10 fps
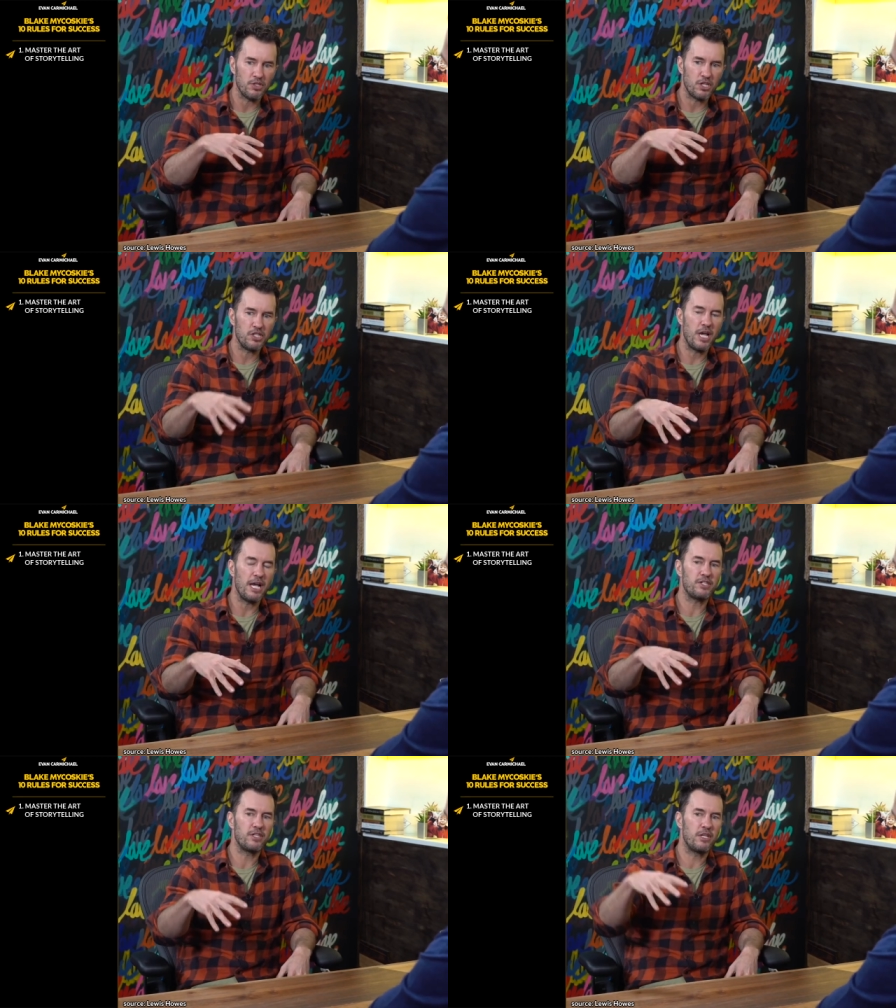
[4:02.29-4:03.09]

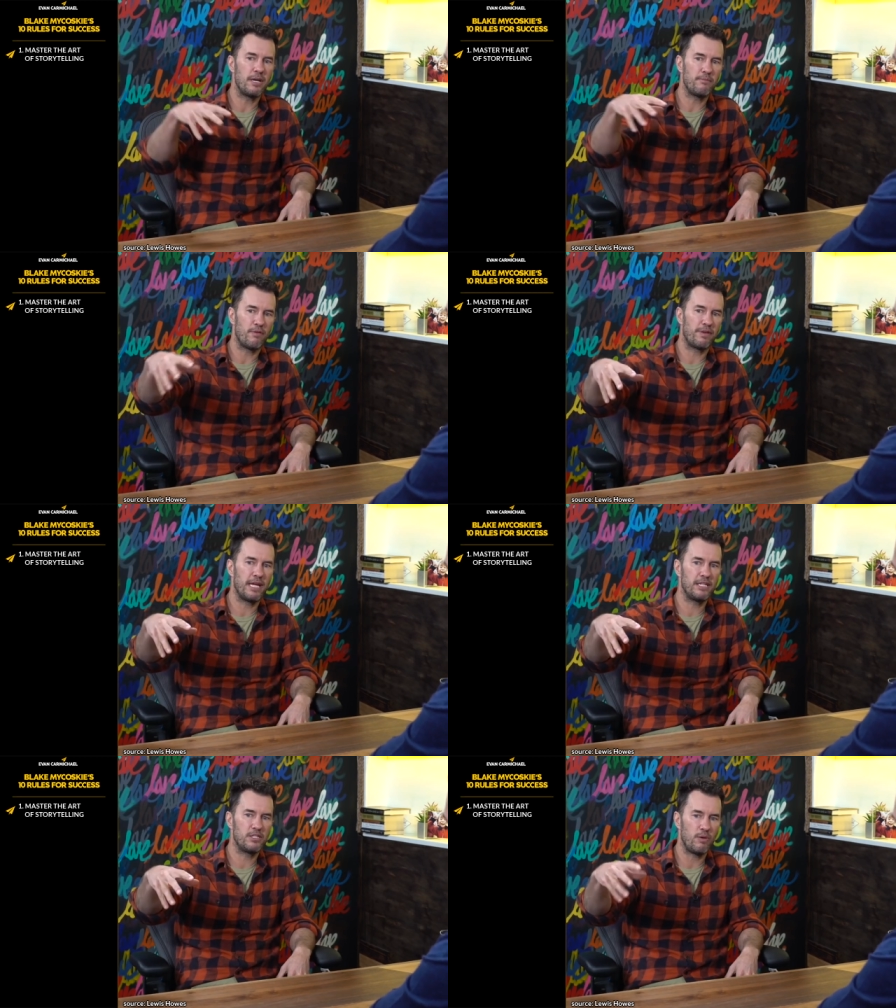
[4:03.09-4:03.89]
success and the number of
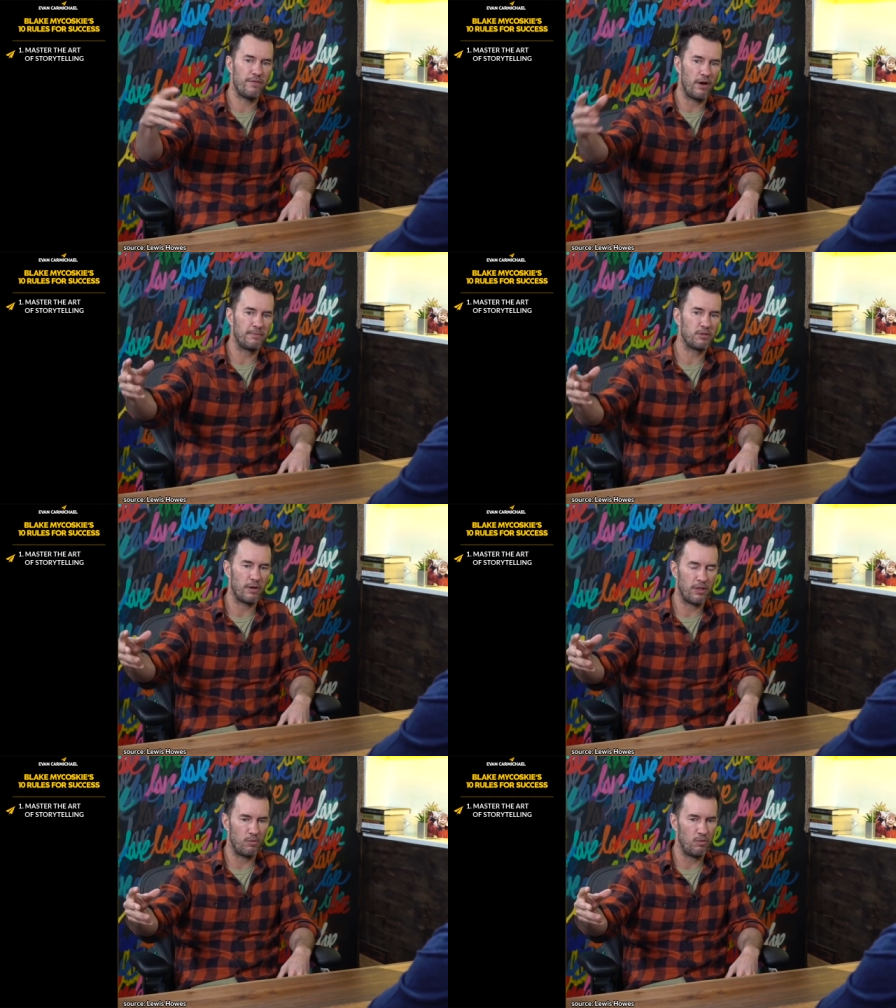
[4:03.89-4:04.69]
kids that we've helped
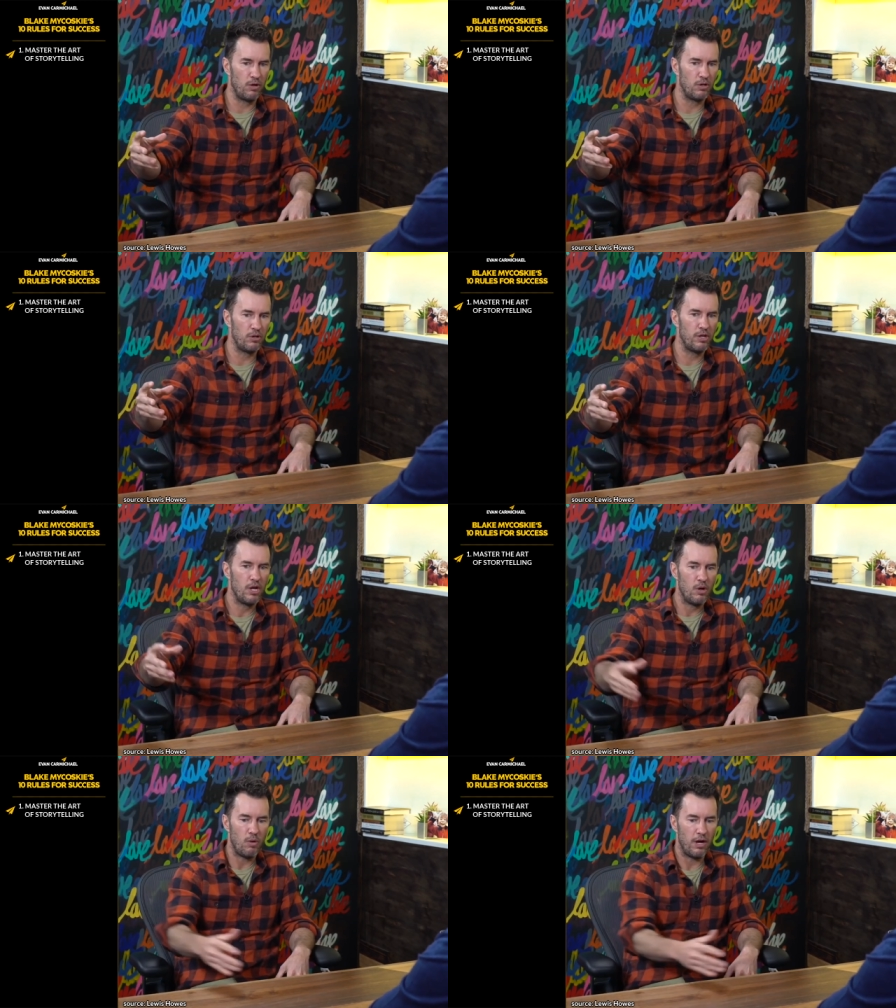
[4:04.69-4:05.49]
around the world,
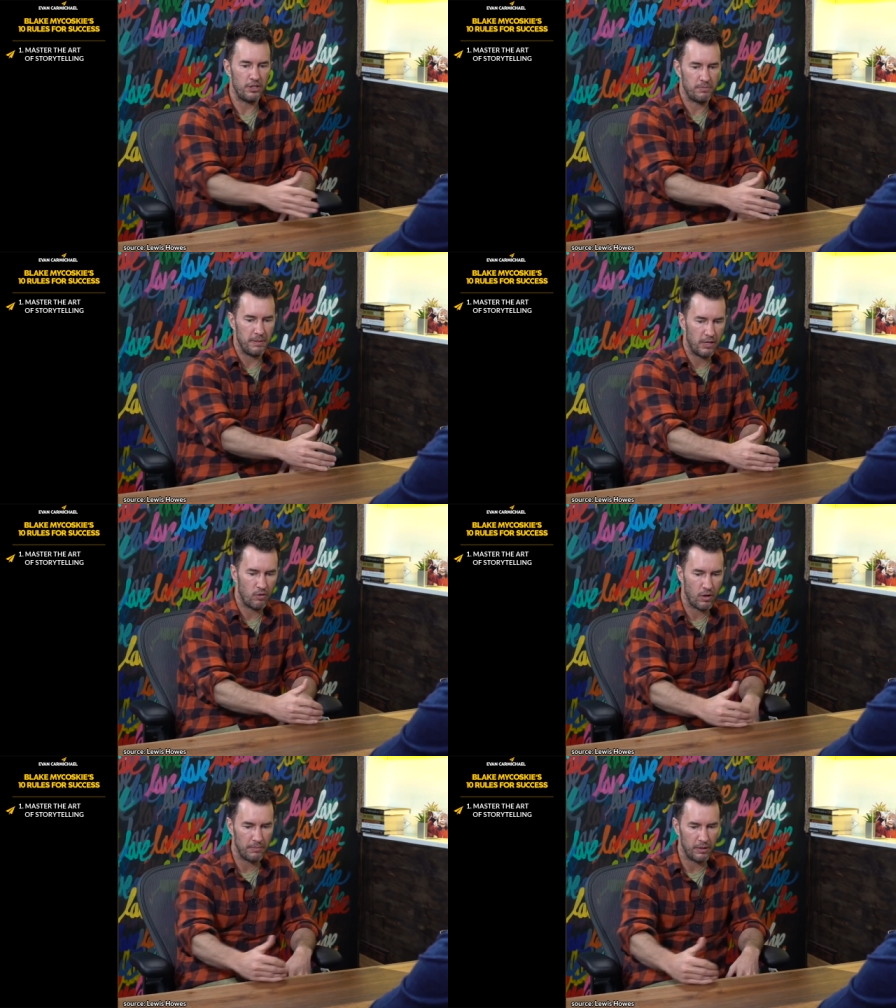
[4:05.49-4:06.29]
while it's been
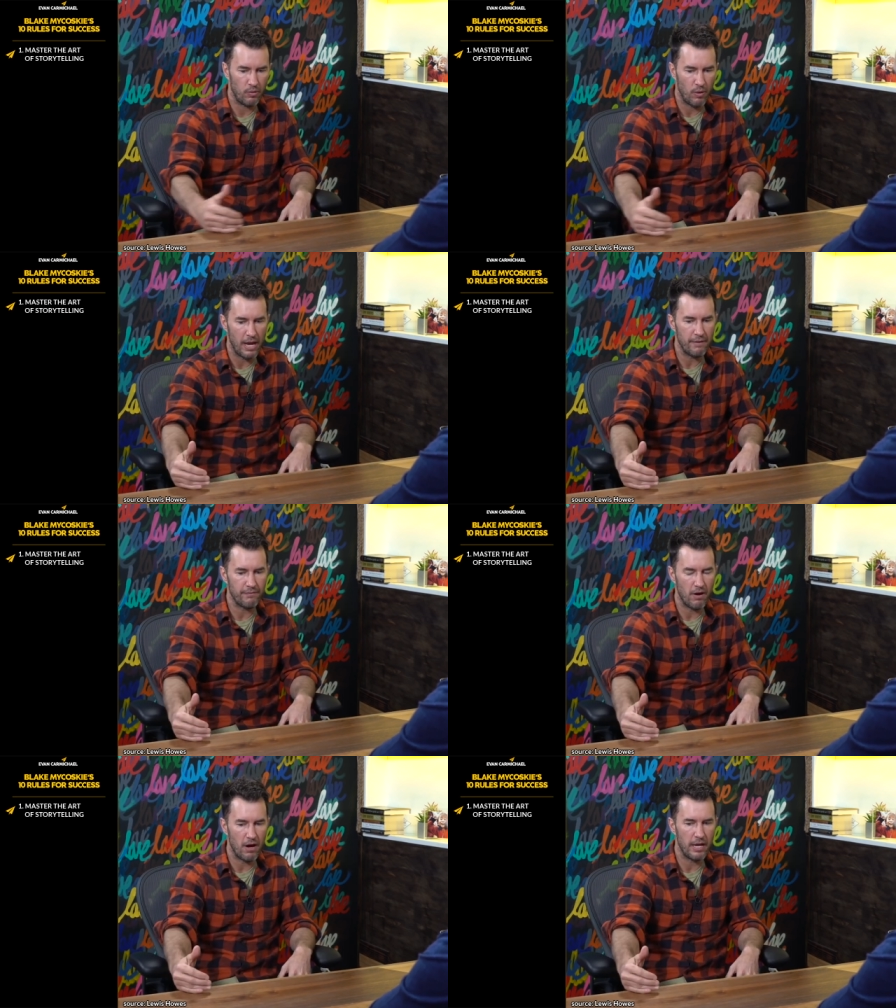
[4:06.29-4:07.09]
incredibly
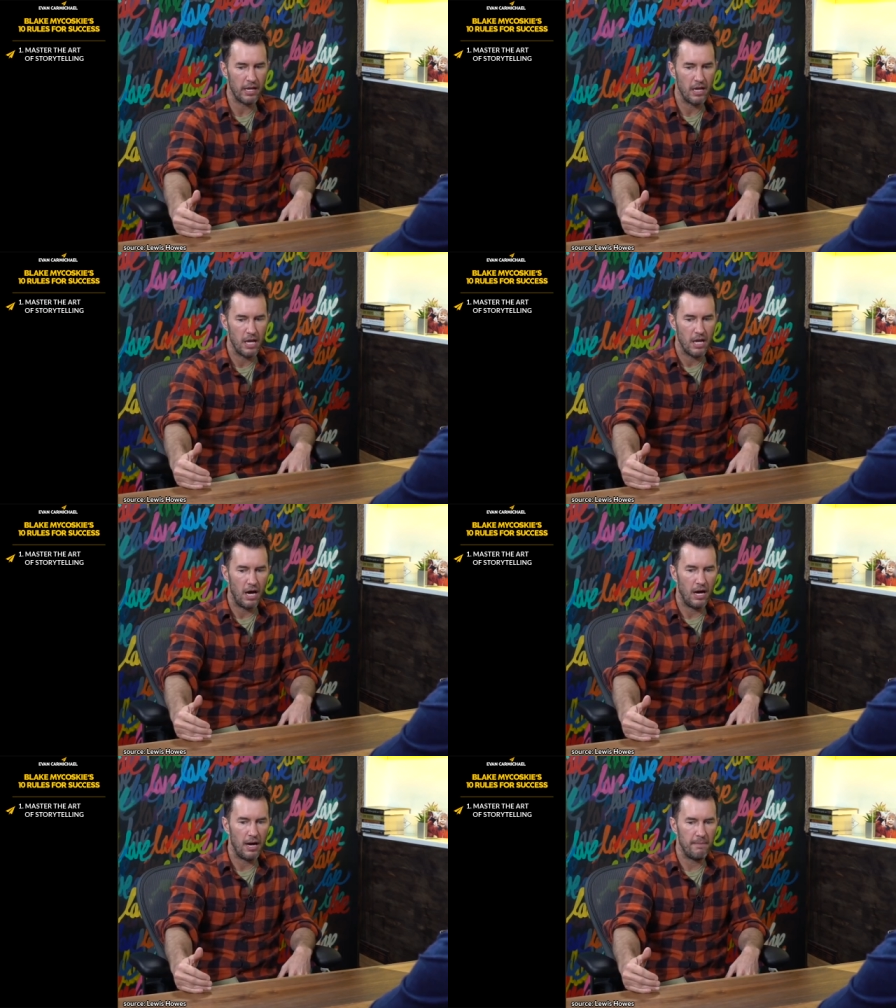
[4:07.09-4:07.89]
gratifying,
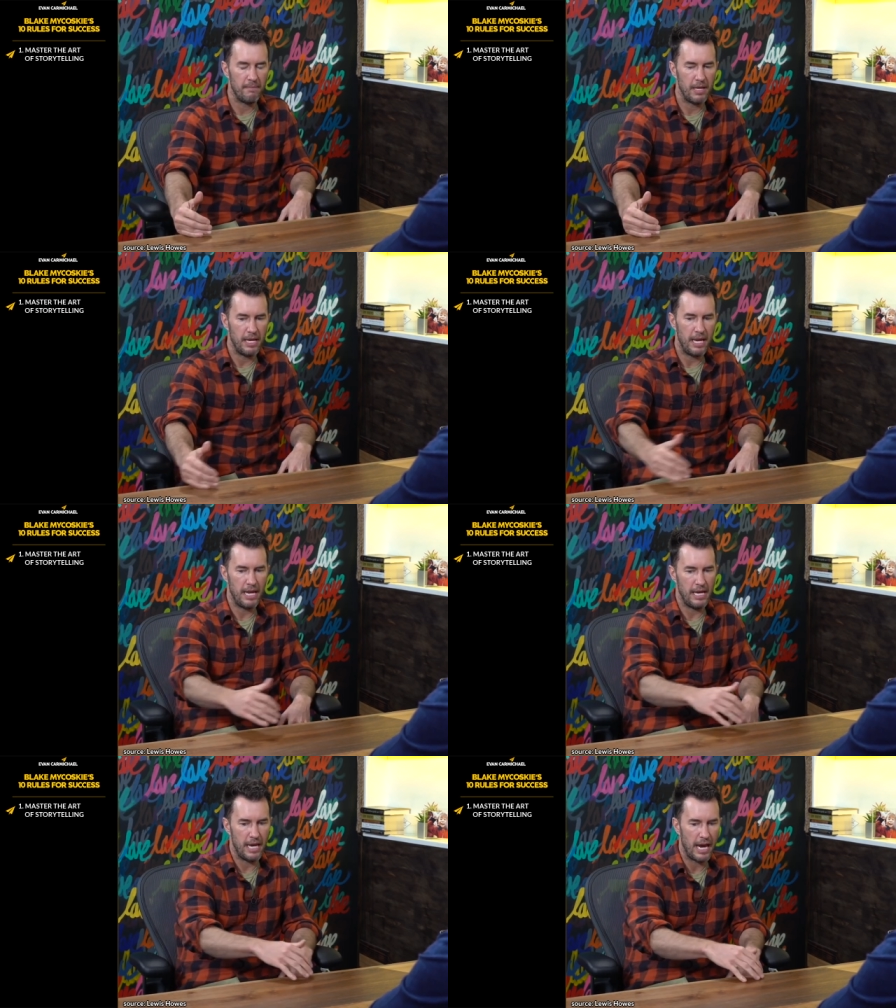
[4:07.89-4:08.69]
um, it,
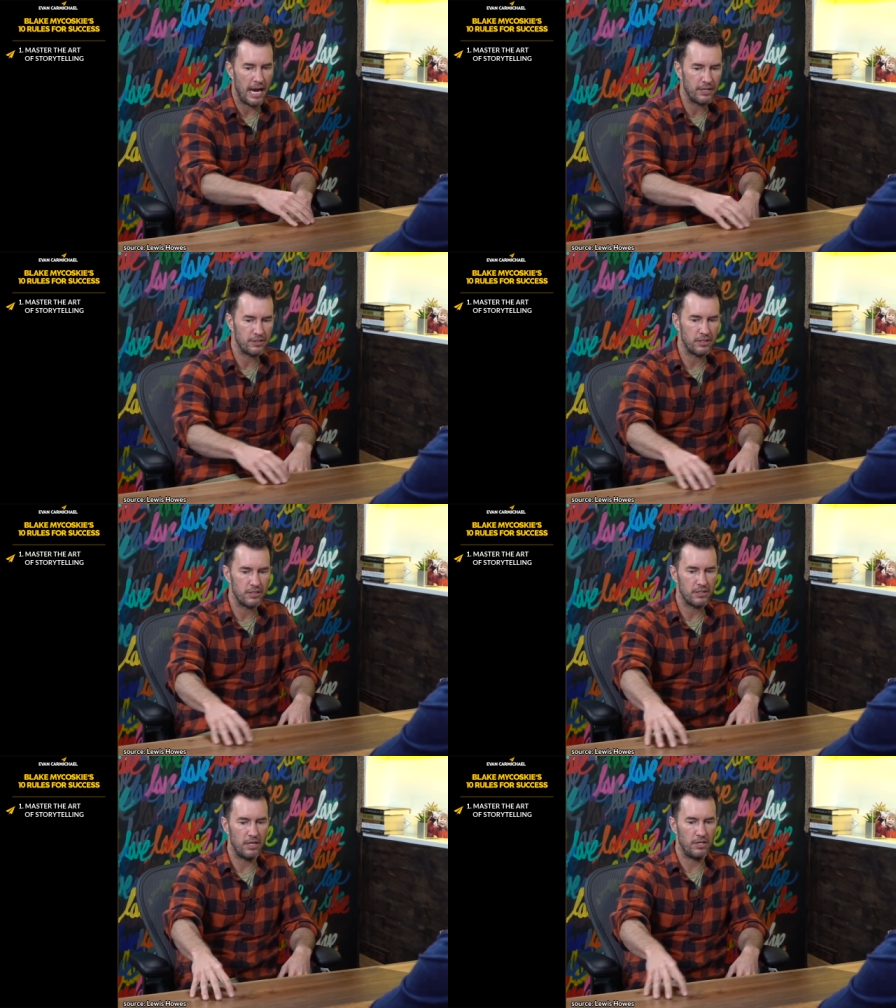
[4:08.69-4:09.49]
it, it,
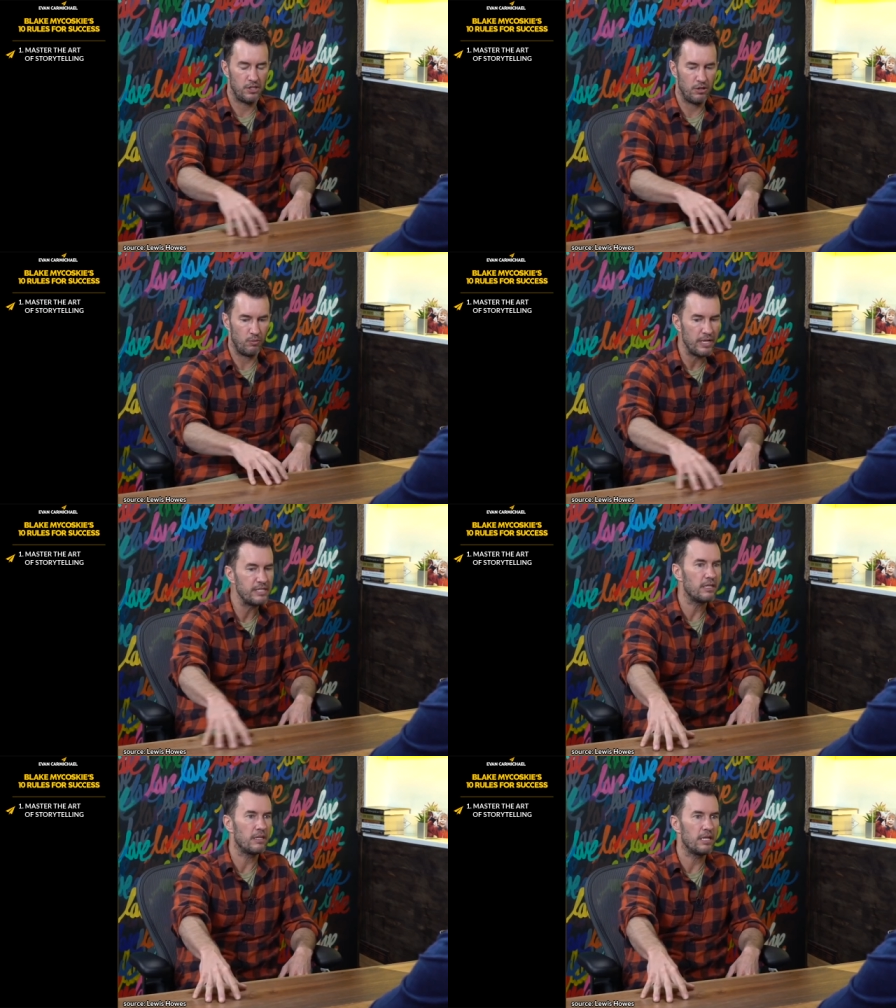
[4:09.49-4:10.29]
hasn't until
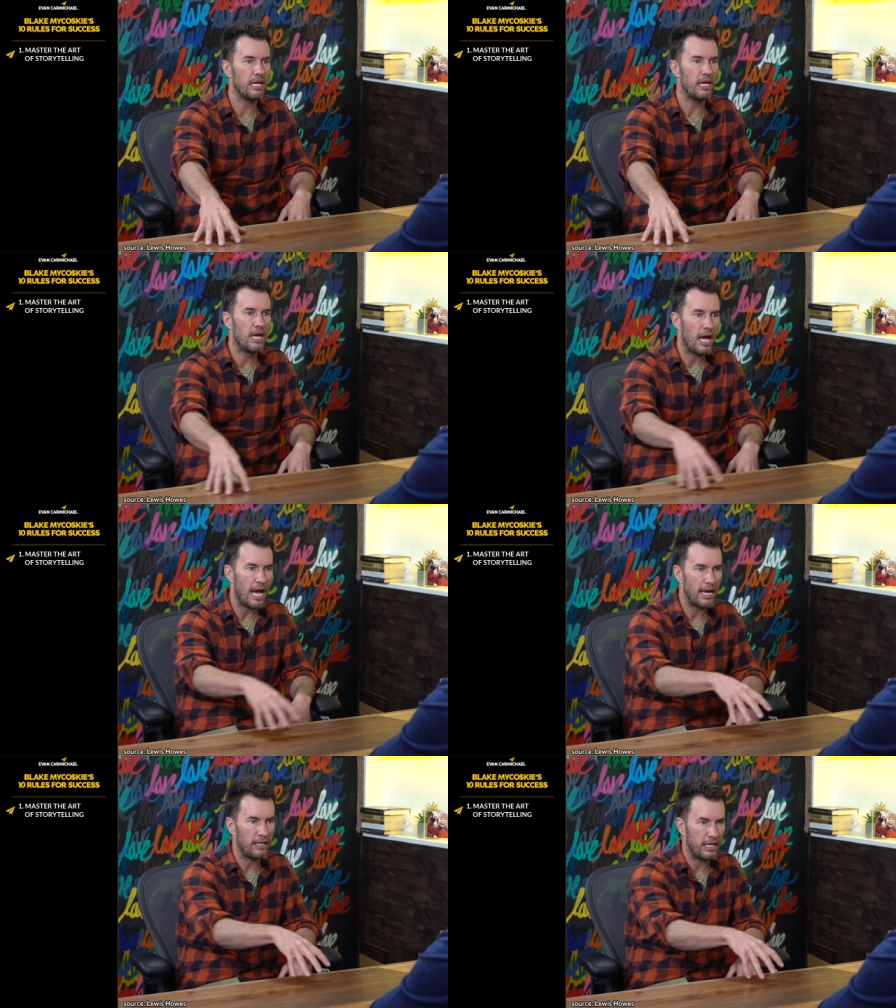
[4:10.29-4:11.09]
recently had